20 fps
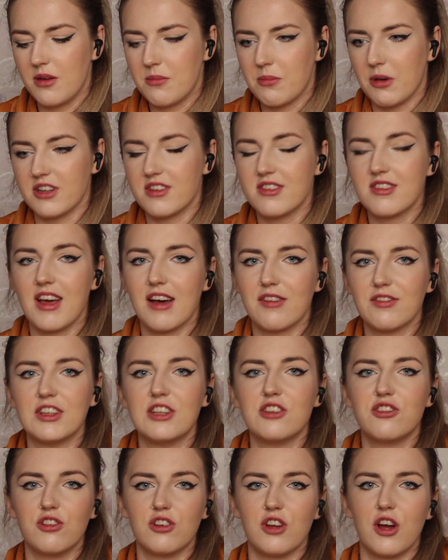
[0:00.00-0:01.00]
But
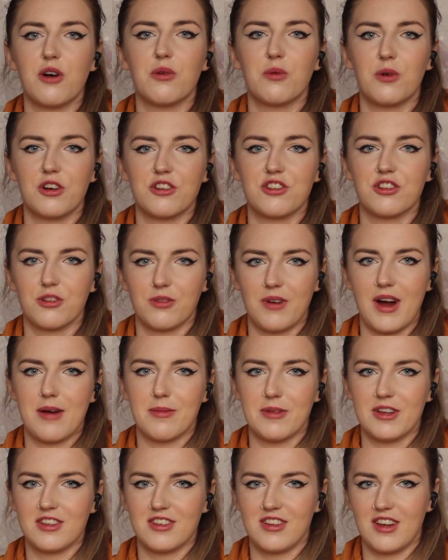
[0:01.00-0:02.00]
definitely do not wash your
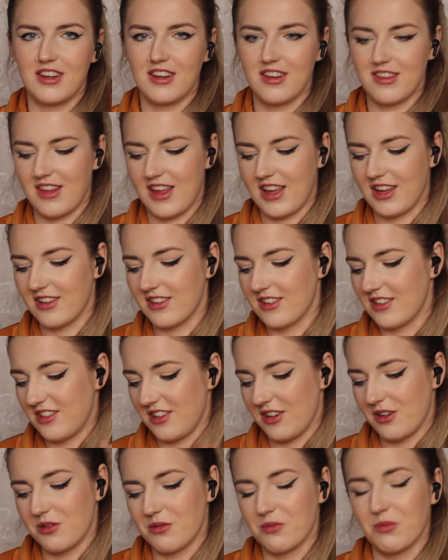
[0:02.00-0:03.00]
rabbit in the sink.
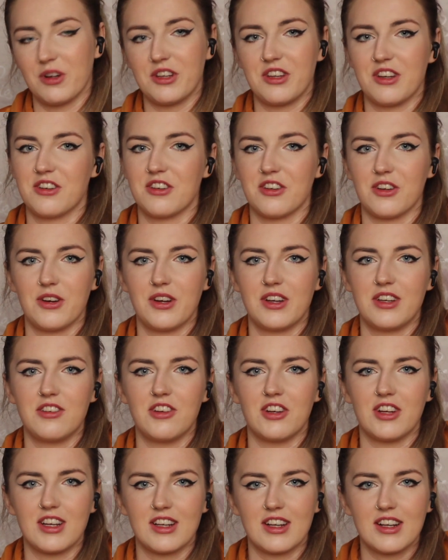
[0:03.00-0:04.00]
So what they're doing,
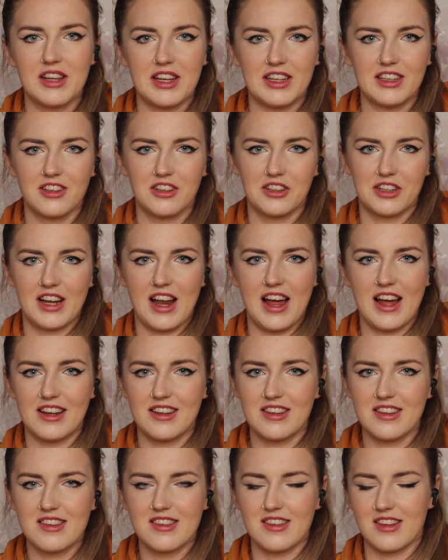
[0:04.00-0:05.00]
you can clean their
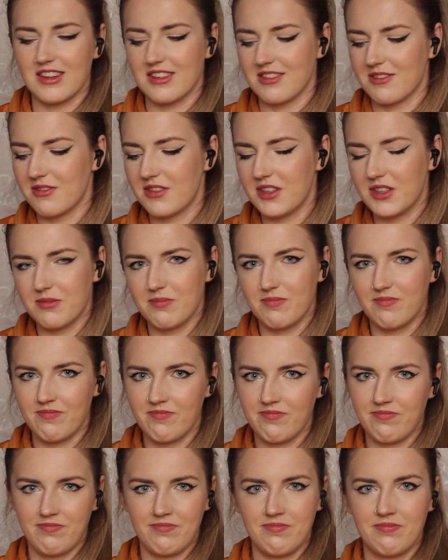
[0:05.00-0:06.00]
glands and,
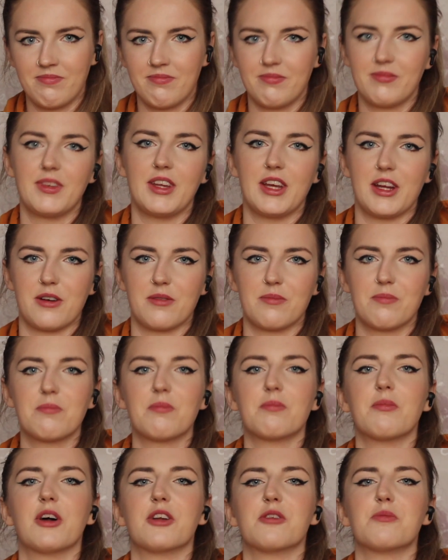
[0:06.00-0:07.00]
you know,
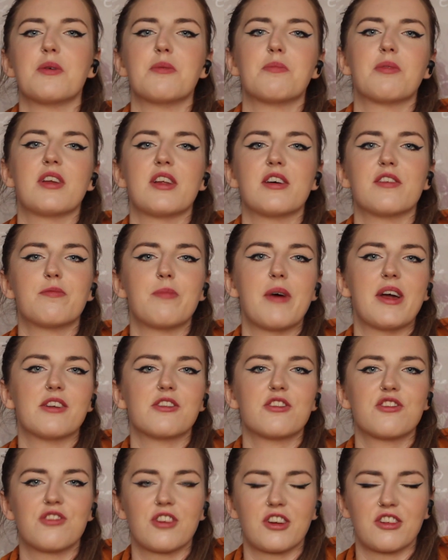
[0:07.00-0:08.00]
other people love better
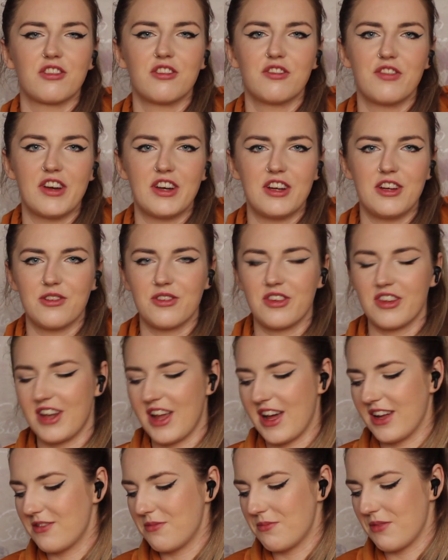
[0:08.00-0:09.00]
instructional videos than
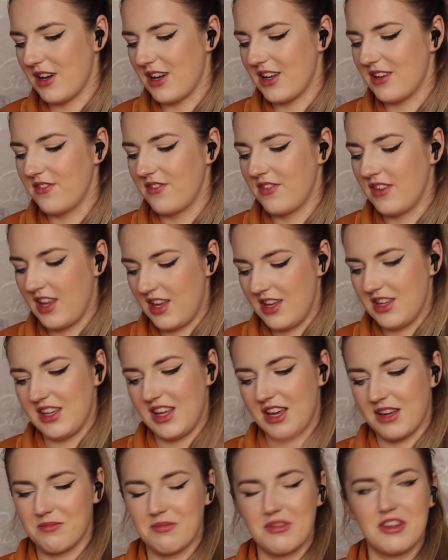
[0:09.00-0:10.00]
that, but
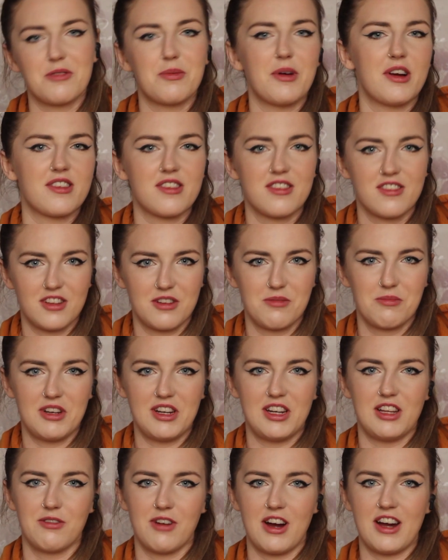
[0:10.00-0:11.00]
yeah, this person's
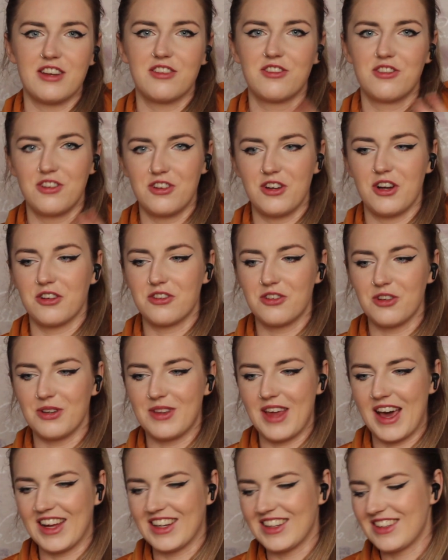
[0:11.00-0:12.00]
completely right. Do not do
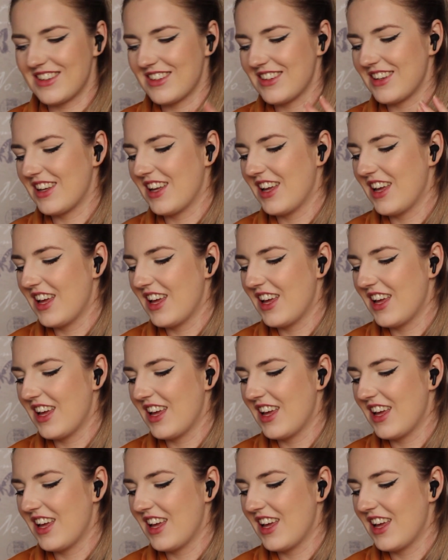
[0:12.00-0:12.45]
that.